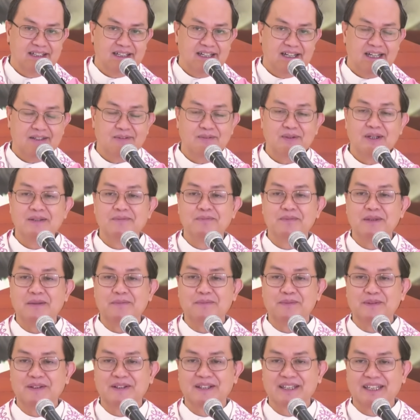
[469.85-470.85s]
And when
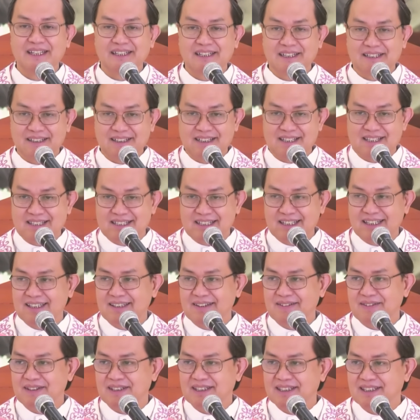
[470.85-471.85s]
people cannot
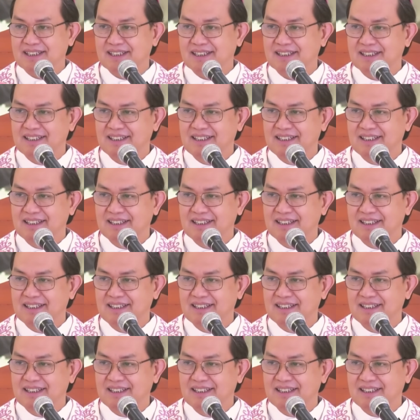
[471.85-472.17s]
distinguish